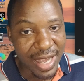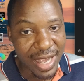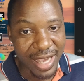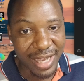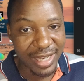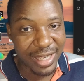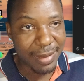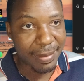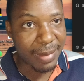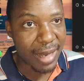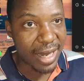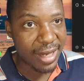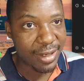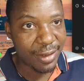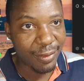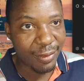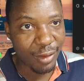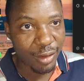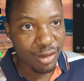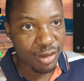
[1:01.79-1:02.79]
And then by
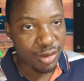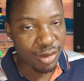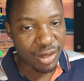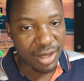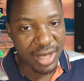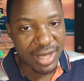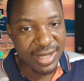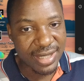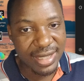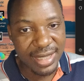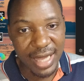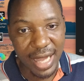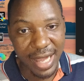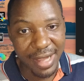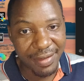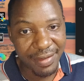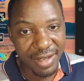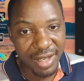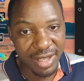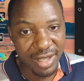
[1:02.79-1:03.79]
default, you can see that
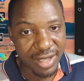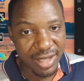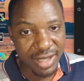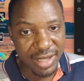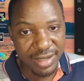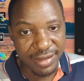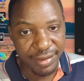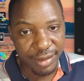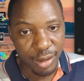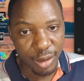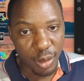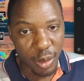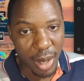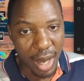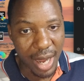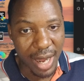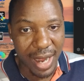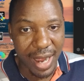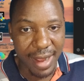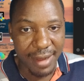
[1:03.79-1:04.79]
even in this video,
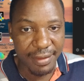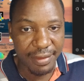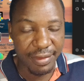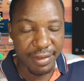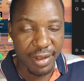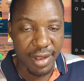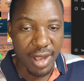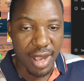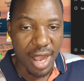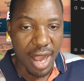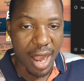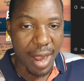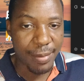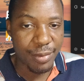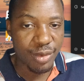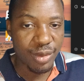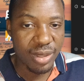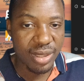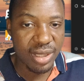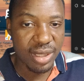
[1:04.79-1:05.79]

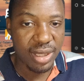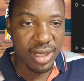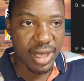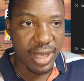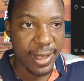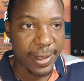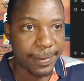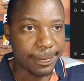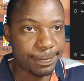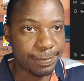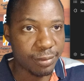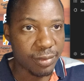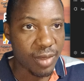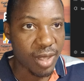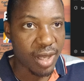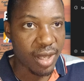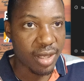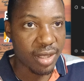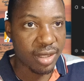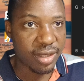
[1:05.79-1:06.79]
I'm using a
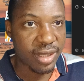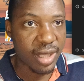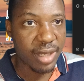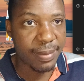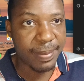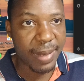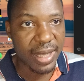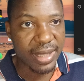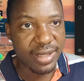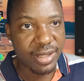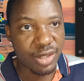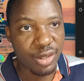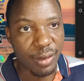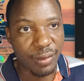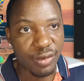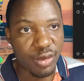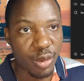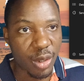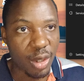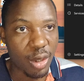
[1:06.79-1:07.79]
third-party
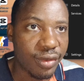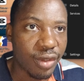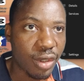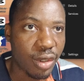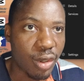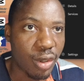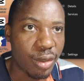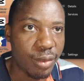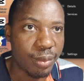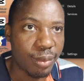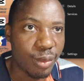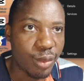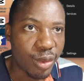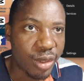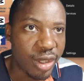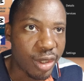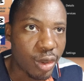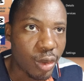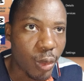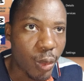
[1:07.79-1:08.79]
software called
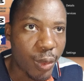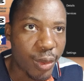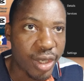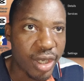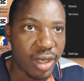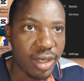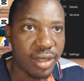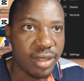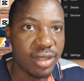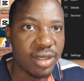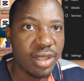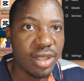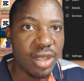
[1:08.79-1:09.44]
Monitorian